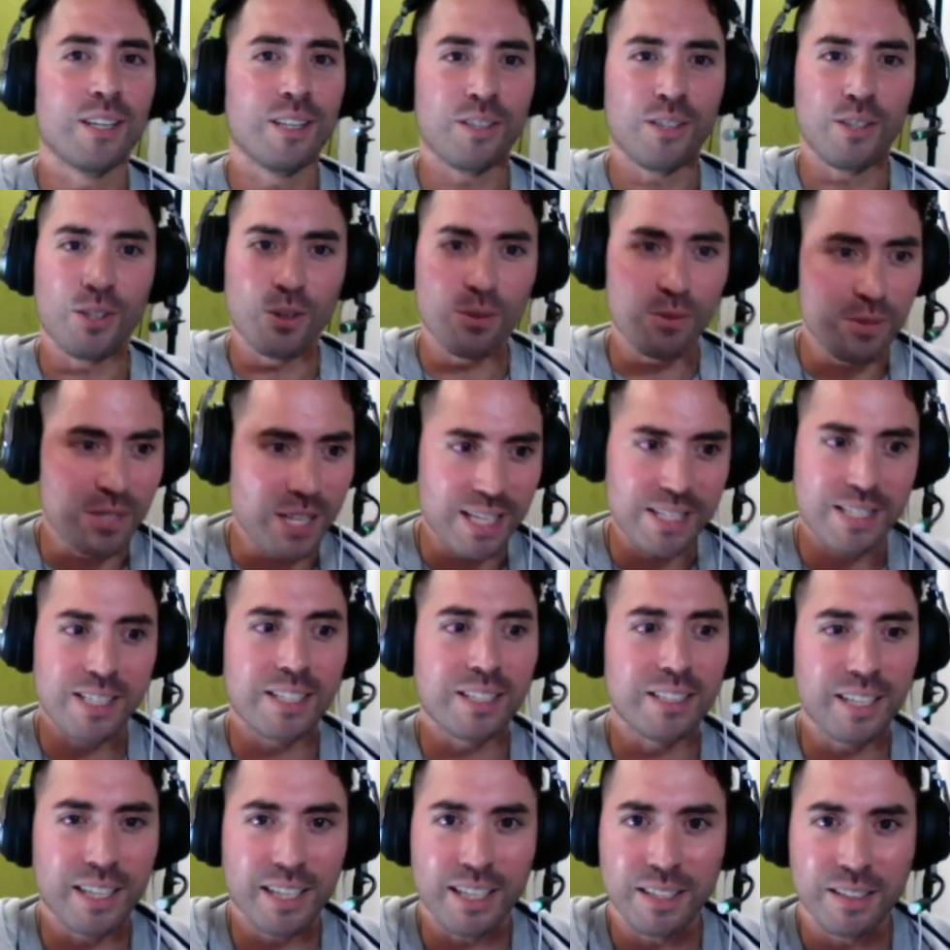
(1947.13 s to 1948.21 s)
you know,
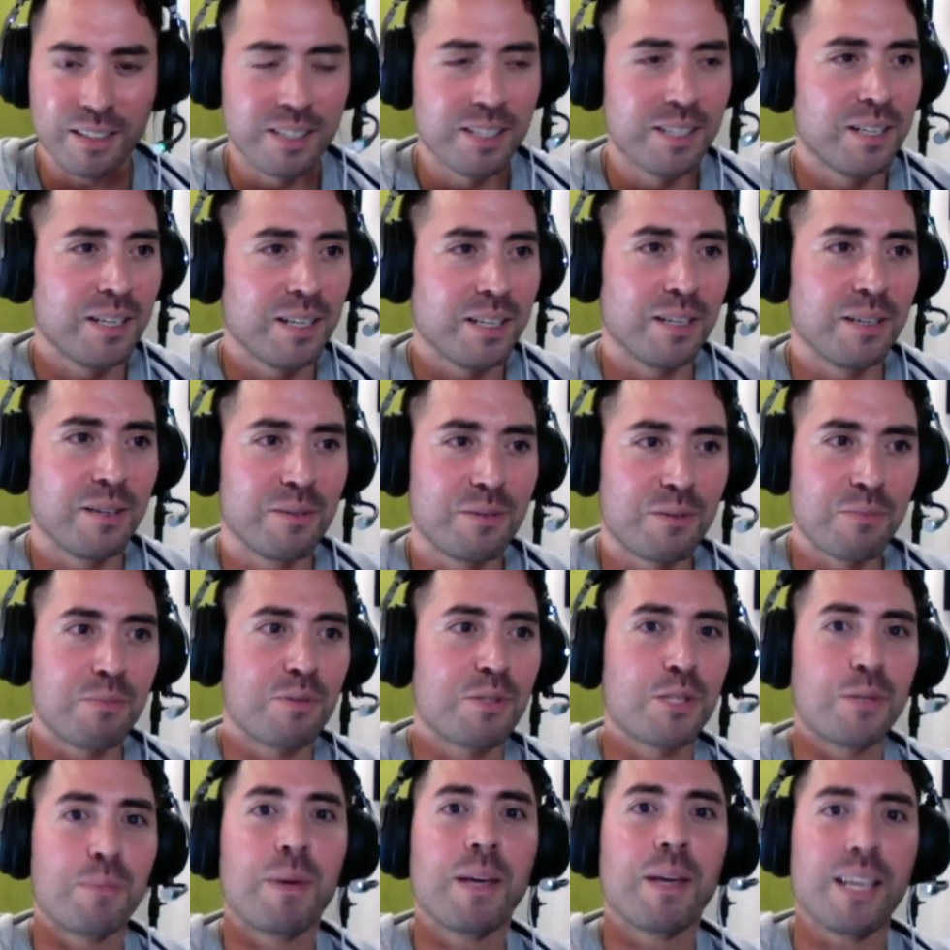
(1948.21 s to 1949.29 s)
designate uh,
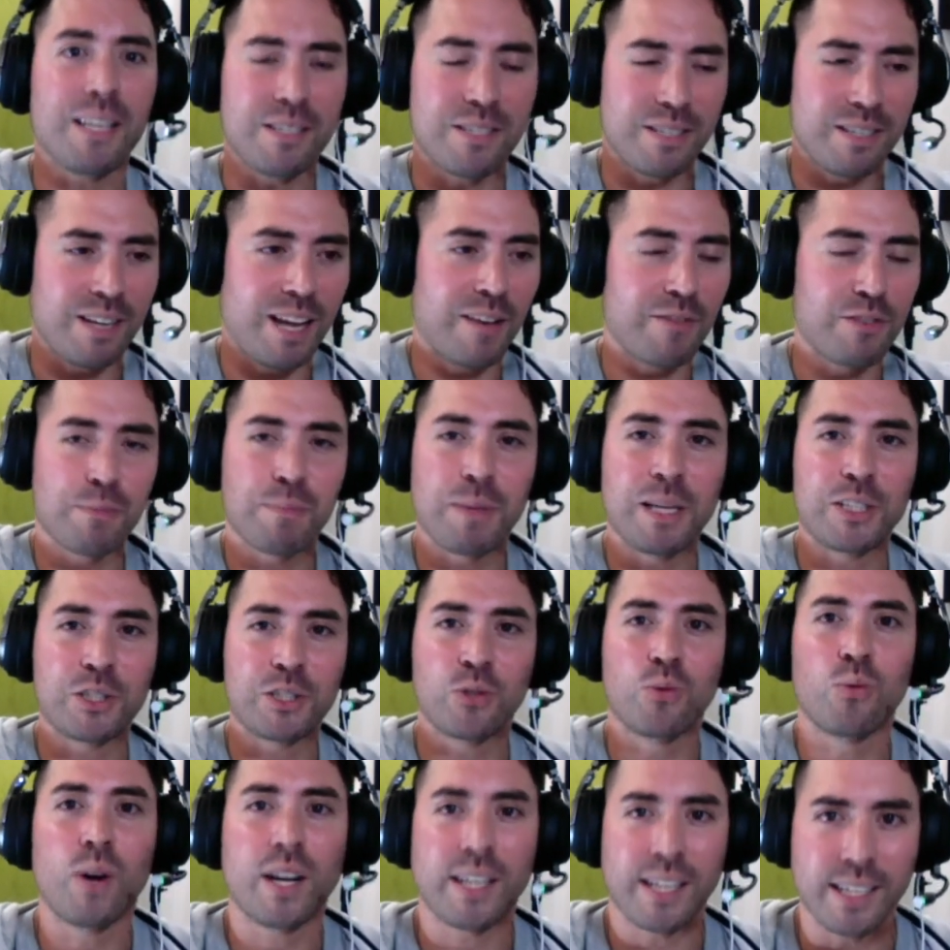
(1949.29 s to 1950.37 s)
space and have spatial
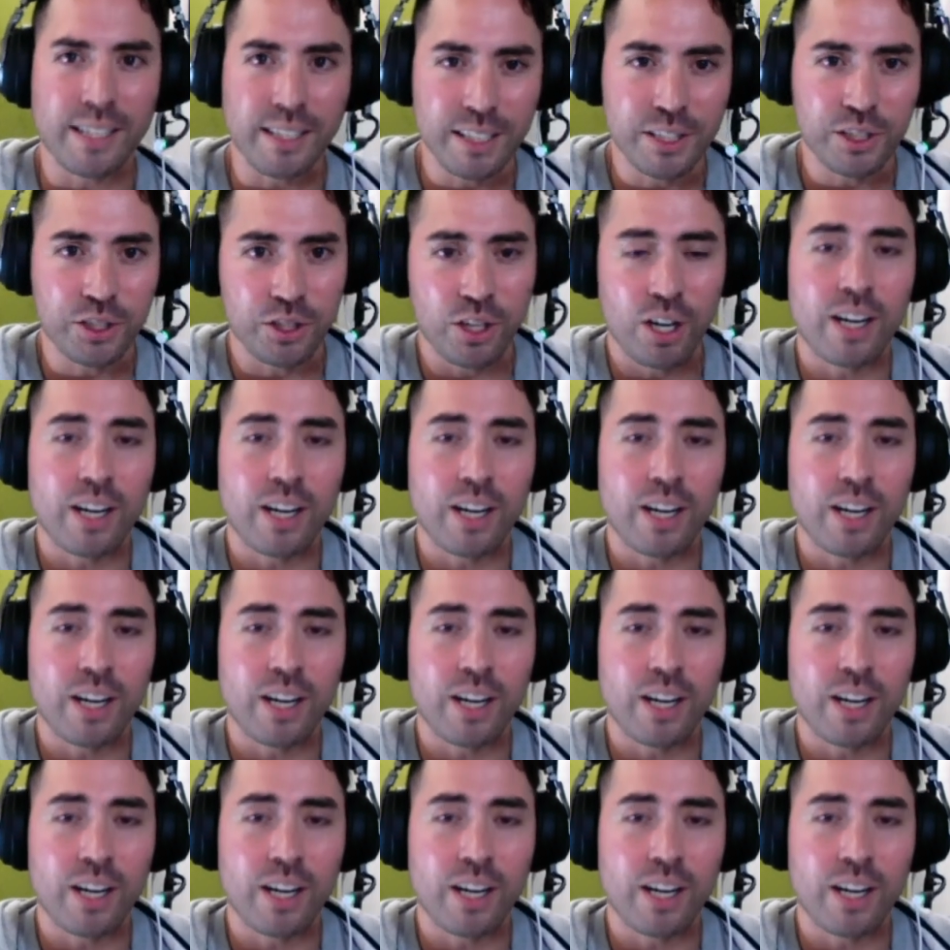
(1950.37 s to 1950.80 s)
recognition.